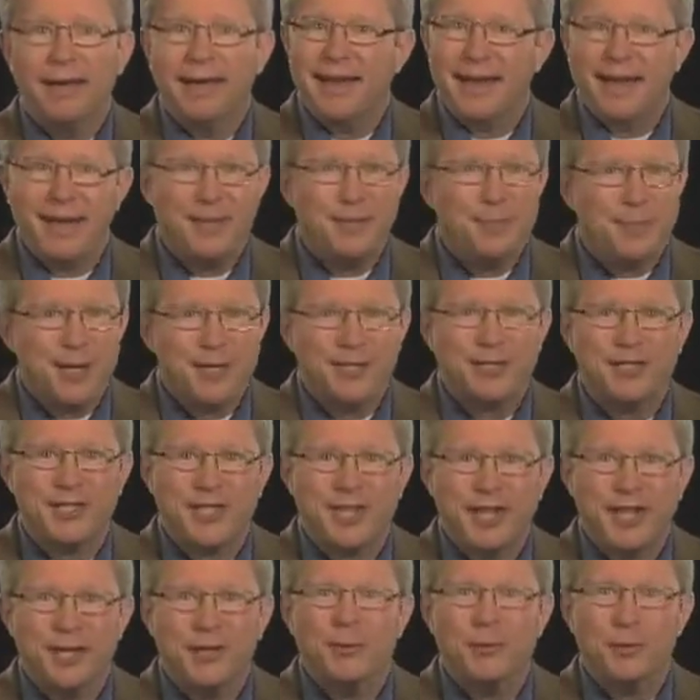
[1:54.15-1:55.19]
And I must
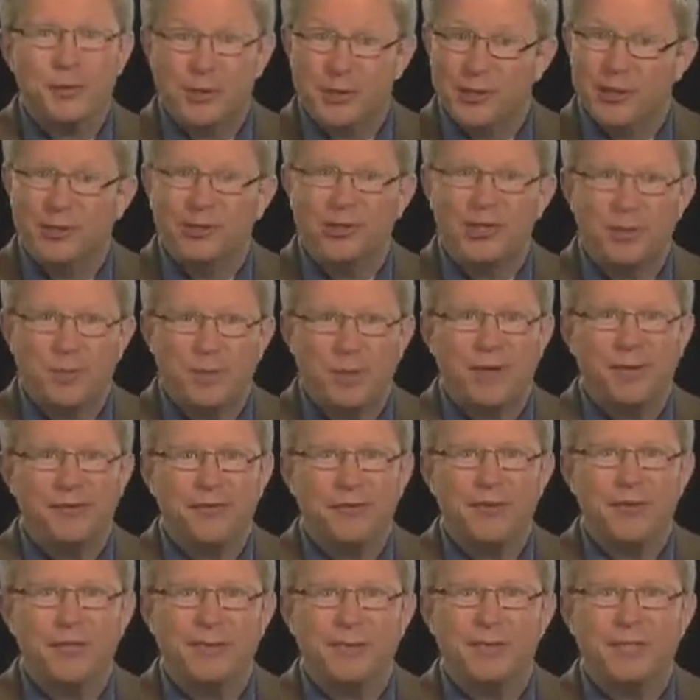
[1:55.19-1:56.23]
say the results speak
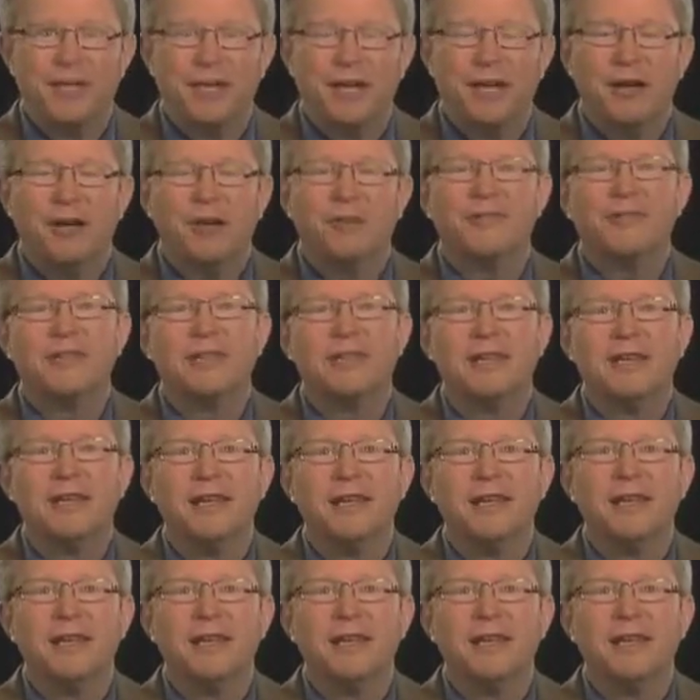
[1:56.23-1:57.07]
for themselves.